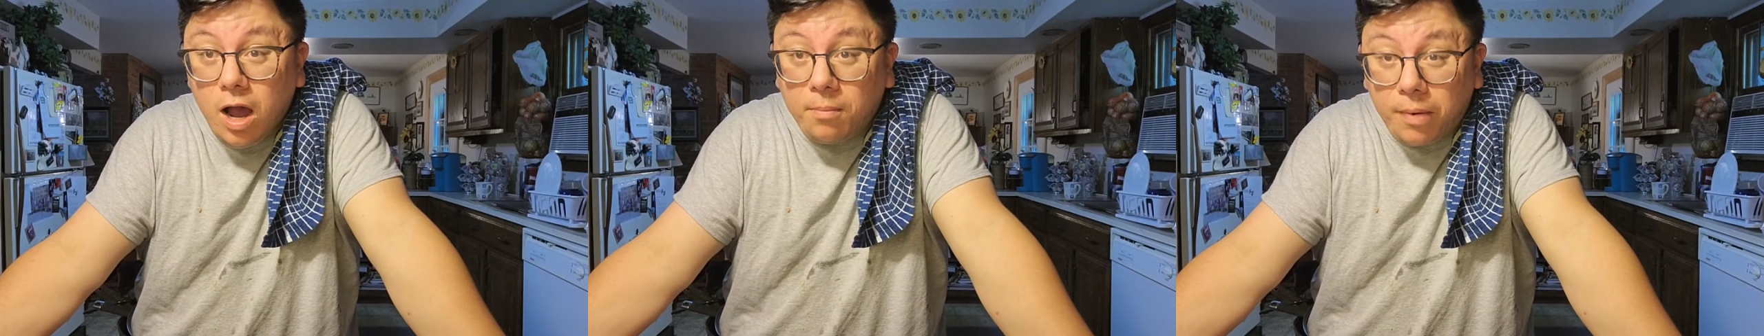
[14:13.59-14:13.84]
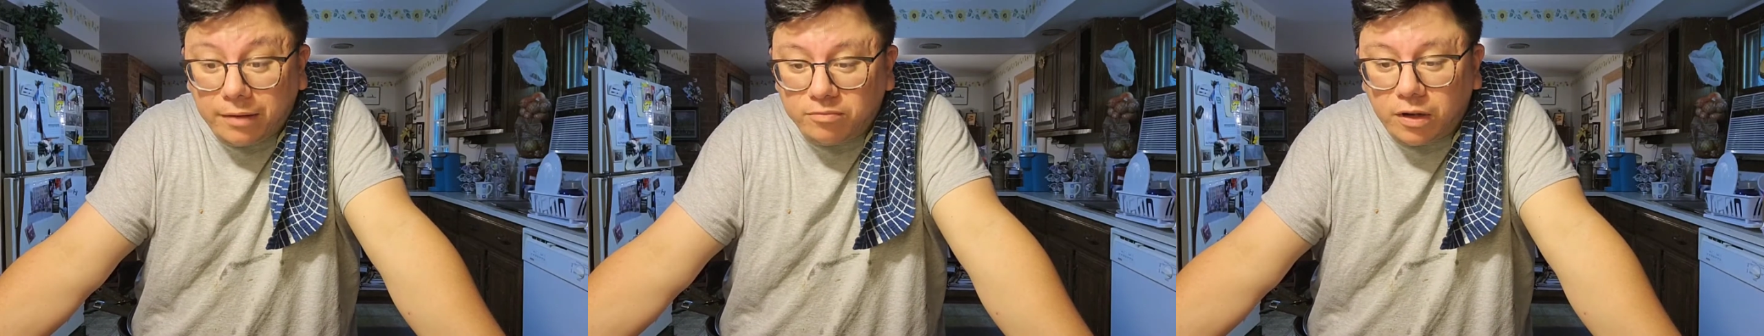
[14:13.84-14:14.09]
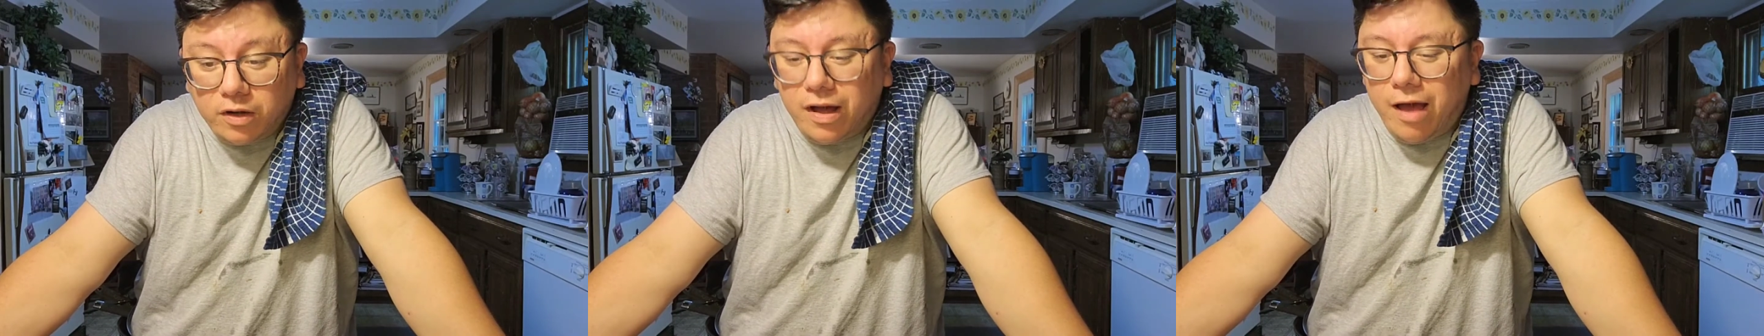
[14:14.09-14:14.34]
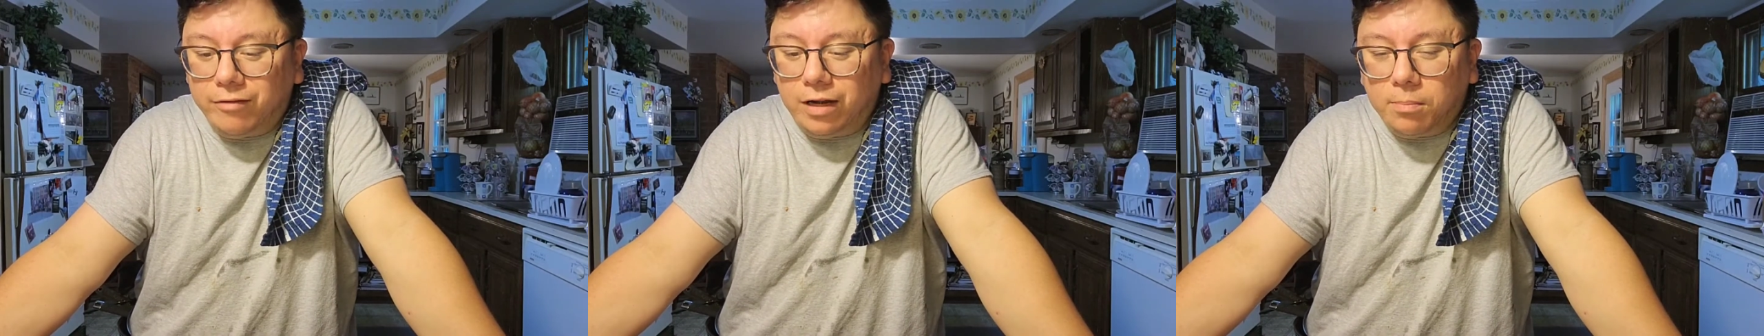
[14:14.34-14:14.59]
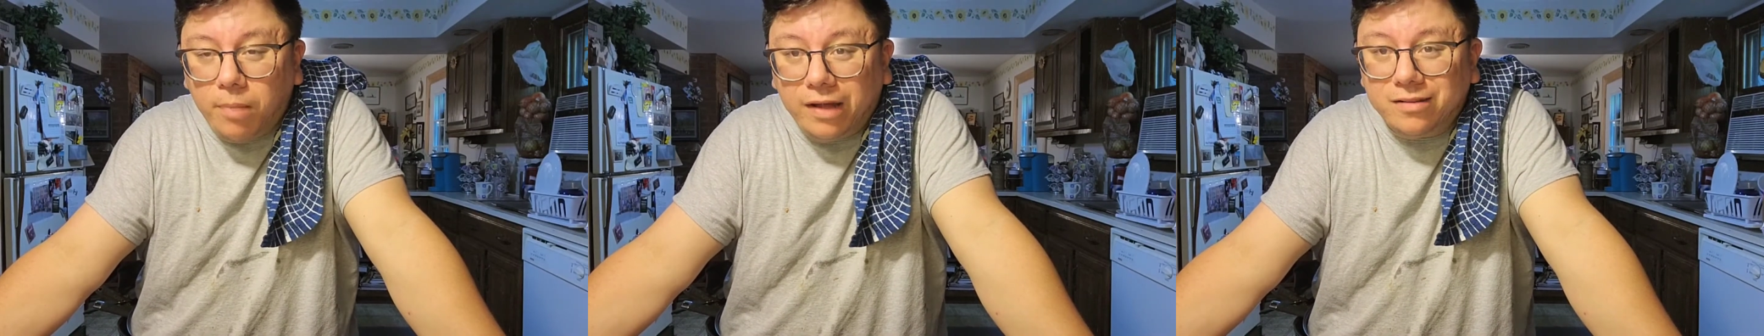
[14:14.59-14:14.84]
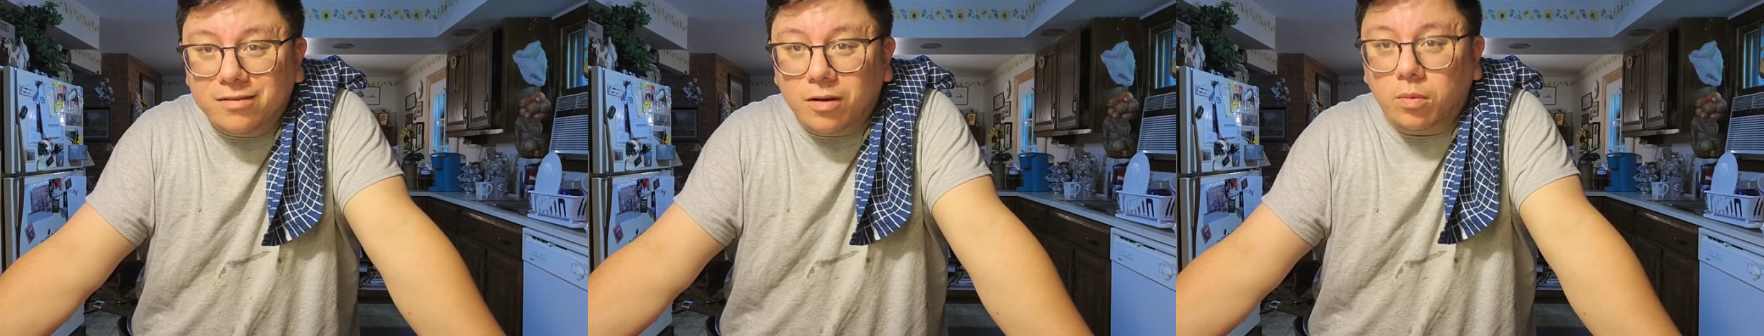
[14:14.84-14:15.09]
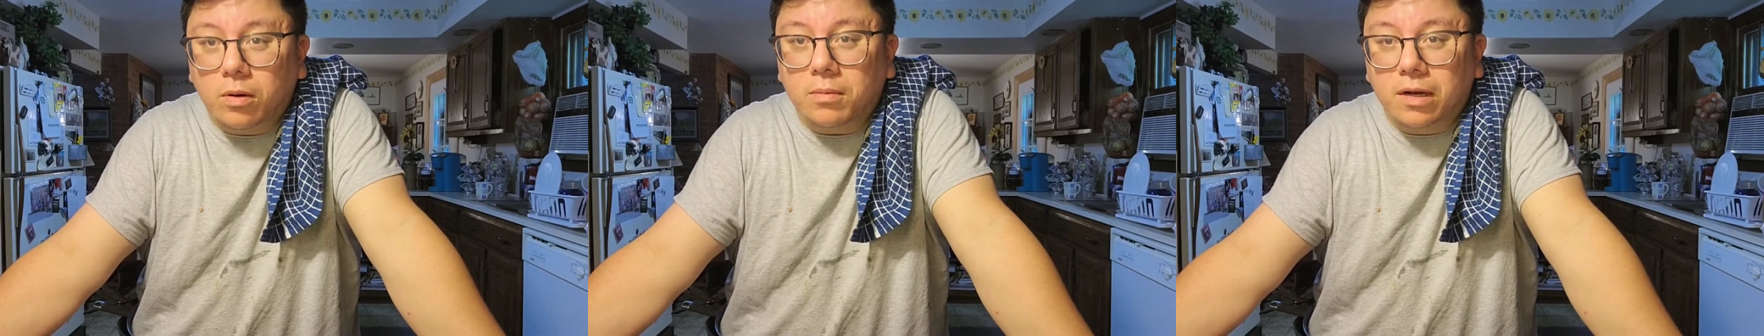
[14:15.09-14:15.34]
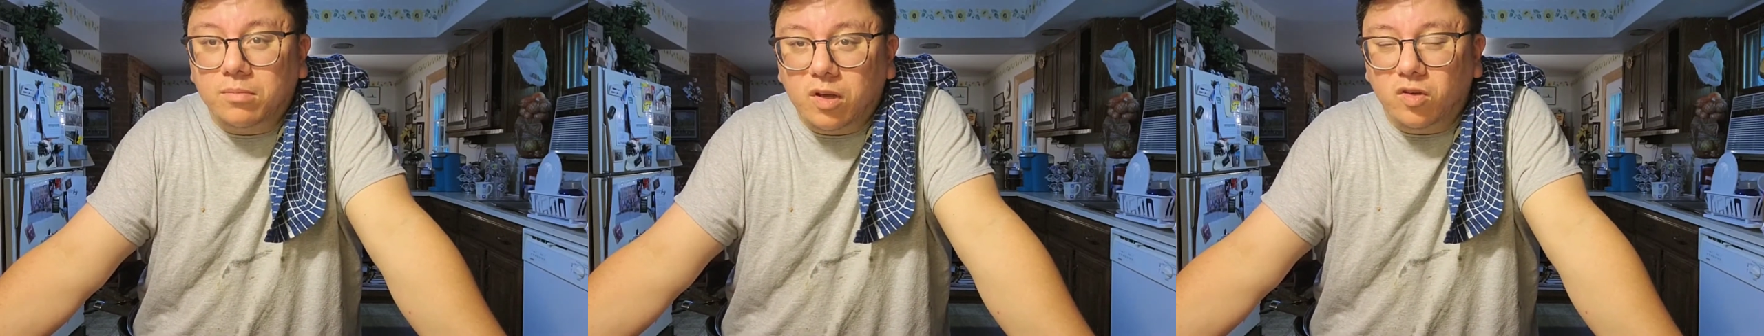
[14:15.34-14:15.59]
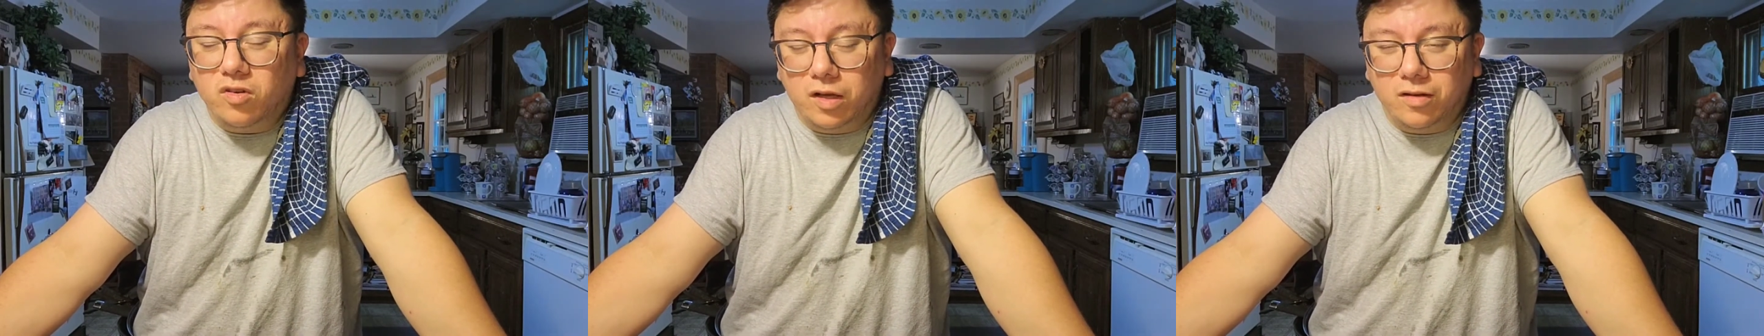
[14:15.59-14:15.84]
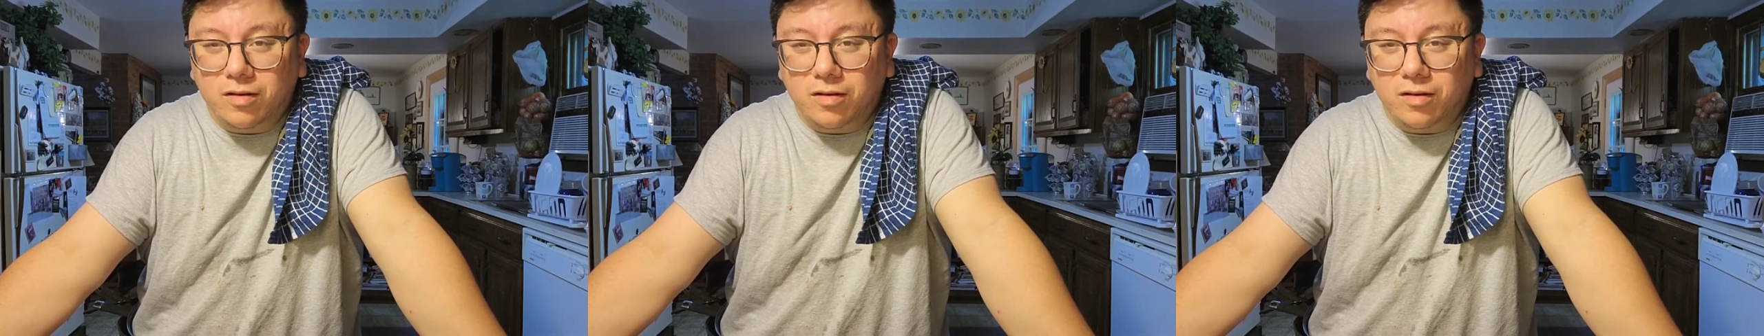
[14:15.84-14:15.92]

but we don't have any buns, so we're going to be using